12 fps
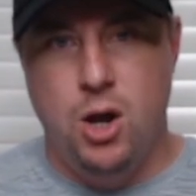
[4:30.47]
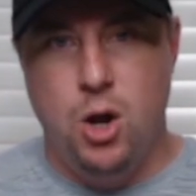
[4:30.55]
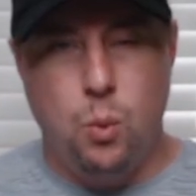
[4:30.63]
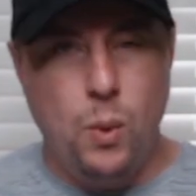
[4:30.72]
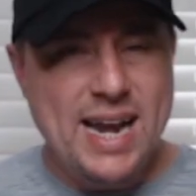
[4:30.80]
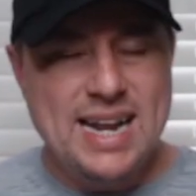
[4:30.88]

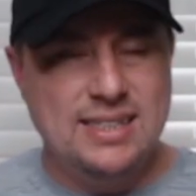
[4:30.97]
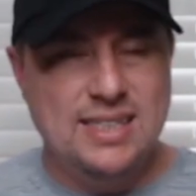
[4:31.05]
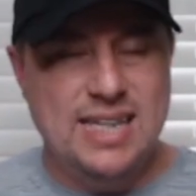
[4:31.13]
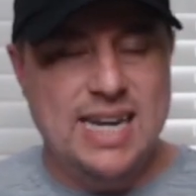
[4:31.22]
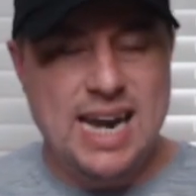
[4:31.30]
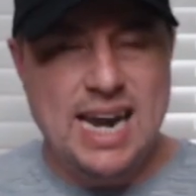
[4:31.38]
We didn't
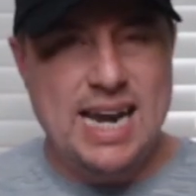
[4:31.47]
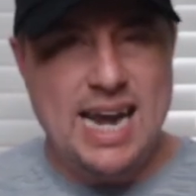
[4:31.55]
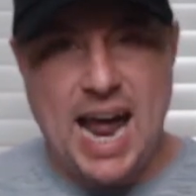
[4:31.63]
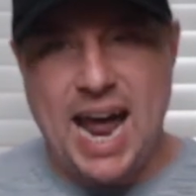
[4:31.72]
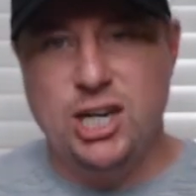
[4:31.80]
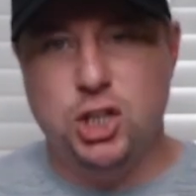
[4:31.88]
see
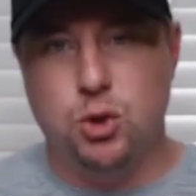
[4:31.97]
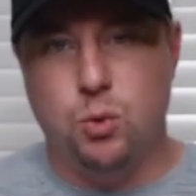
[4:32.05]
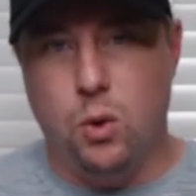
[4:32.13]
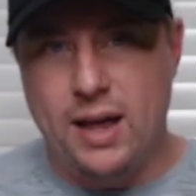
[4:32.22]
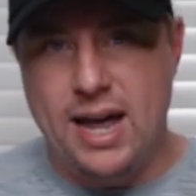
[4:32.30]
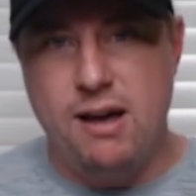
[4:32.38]
any
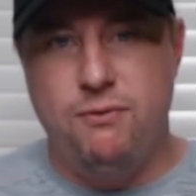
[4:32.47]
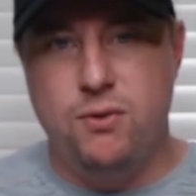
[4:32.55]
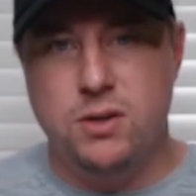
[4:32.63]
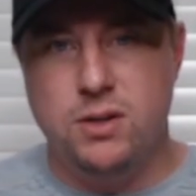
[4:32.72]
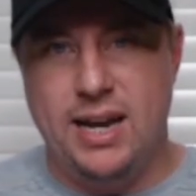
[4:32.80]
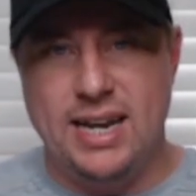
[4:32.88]
actual
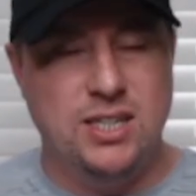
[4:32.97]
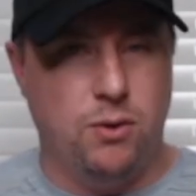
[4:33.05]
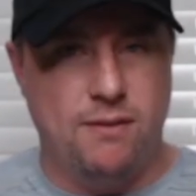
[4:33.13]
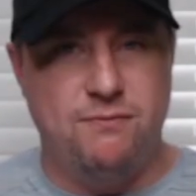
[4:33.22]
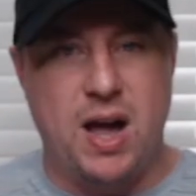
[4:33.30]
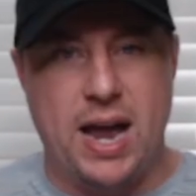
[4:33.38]
effort until
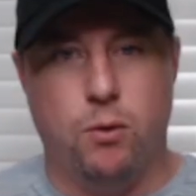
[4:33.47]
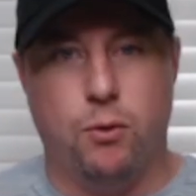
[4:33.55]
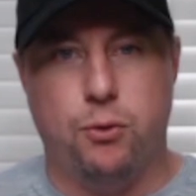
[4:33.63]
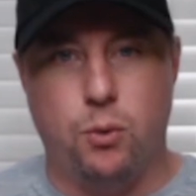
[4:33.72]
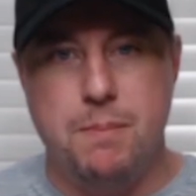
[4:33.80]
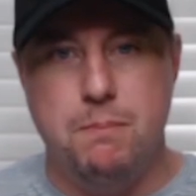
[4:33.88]
the final
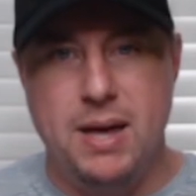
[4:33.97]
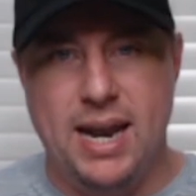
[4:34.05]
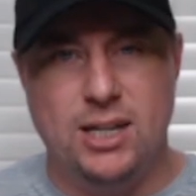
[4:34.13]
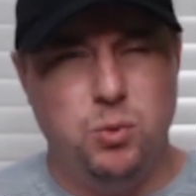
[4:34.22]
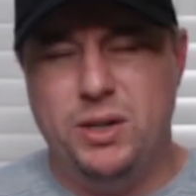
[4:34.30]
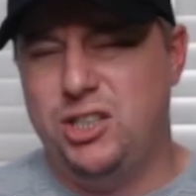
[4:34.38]
3
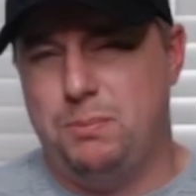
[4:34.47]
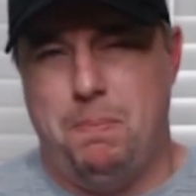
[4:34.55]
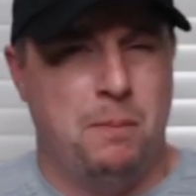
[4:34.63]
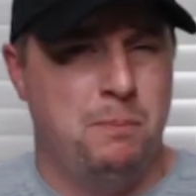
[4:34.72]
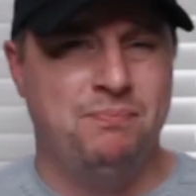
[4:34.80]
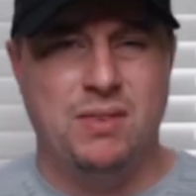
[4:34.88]
minutes, which
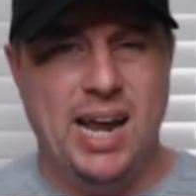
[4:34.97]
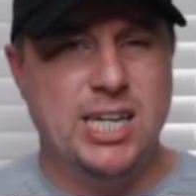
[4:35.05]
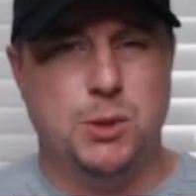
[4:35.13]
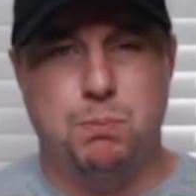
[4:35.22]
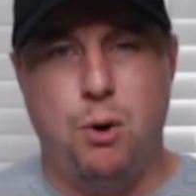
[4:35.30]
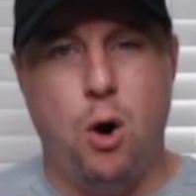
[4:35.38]

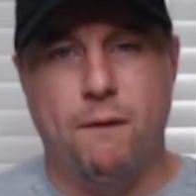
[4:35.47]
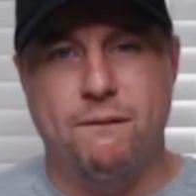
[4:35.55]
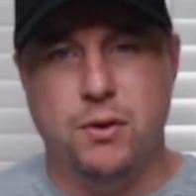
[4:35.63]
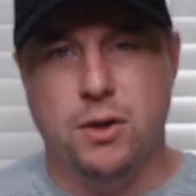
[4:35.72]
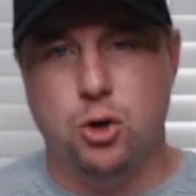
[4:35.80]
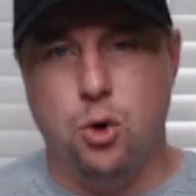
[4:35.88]
is par
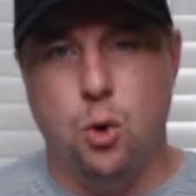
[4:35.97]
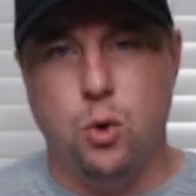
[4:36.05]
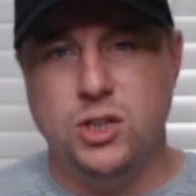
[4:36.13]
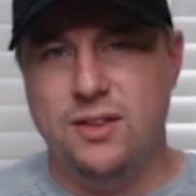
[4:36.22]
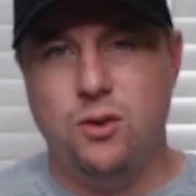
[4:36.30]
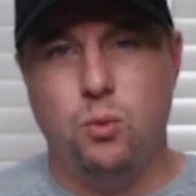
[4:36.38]
for the
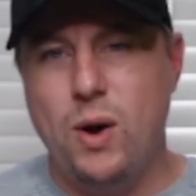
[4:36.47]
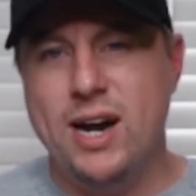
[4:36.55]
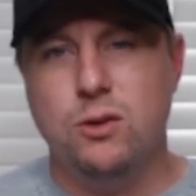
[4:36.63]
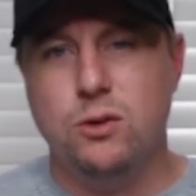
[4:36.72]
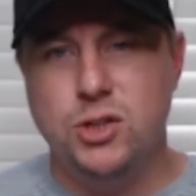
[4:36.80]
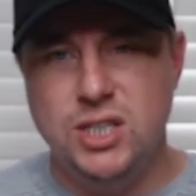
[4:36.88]
course in the
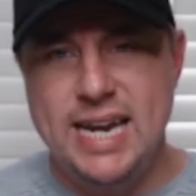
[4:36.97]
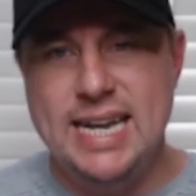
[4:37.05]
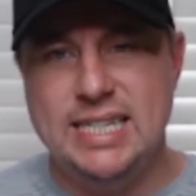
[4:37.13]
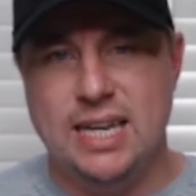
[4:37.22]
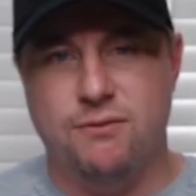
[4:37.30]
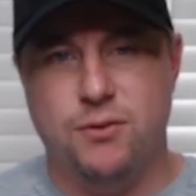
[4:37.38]
regular
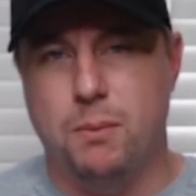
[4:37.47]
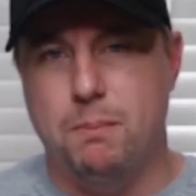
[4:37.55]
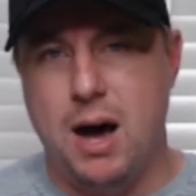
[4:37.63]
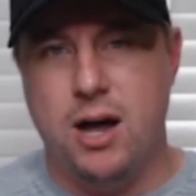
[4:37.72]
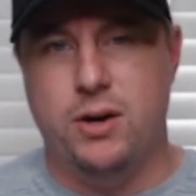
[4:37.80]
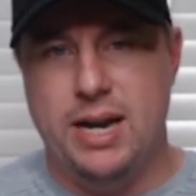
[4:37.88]
season for the
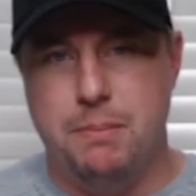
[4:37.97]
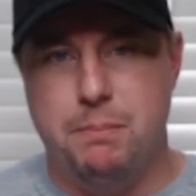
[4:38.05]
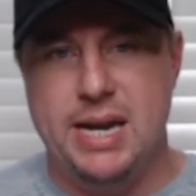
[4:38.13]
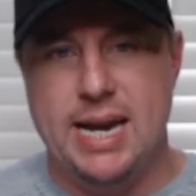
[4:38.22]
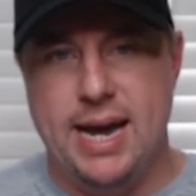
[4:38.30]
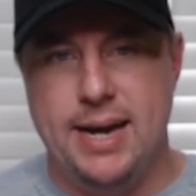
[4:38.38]
modern
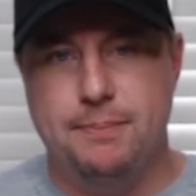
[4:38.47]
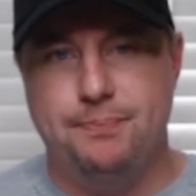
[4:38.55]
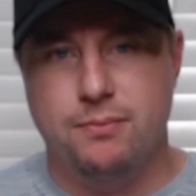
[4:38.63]
NBA.